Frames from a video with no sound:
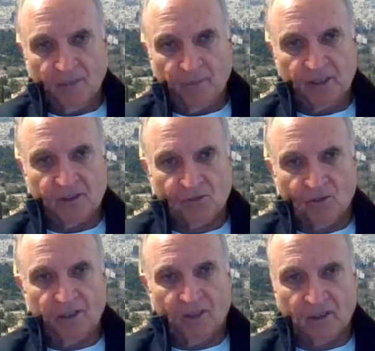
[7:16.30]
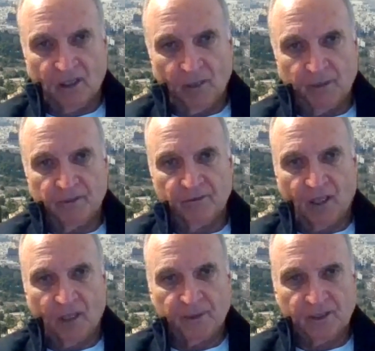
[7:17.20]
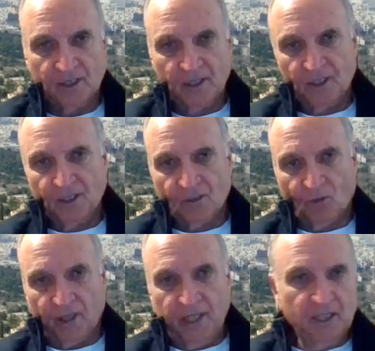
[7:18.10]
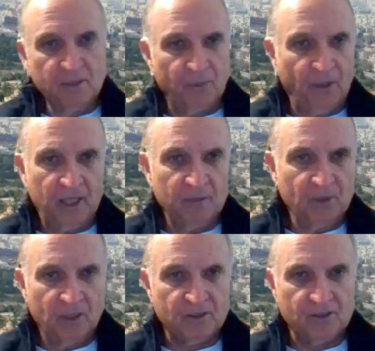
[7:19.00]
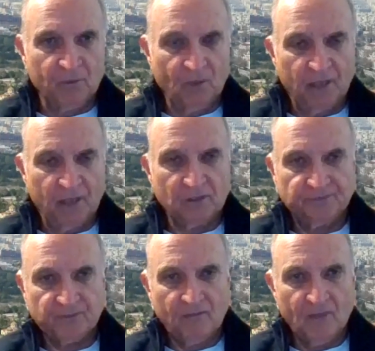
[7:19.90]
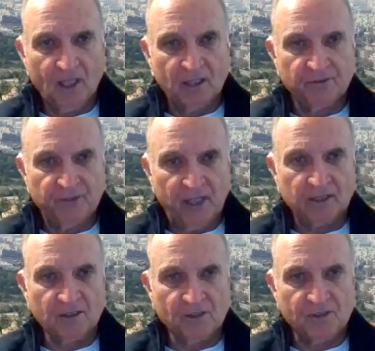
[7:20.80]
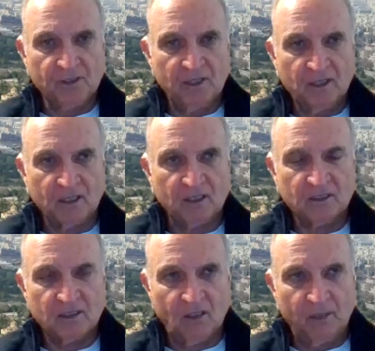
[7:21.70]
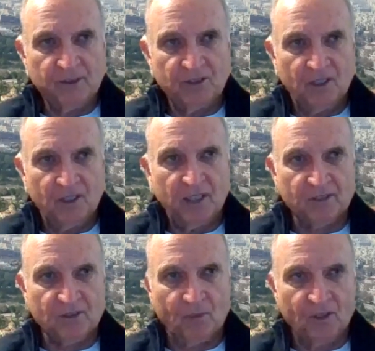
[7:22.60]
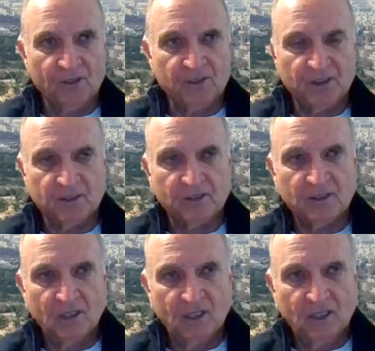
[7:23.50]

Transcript: by destroying our common environment or heating the planet beyond some level. And the fact is, the climate change has emerged as,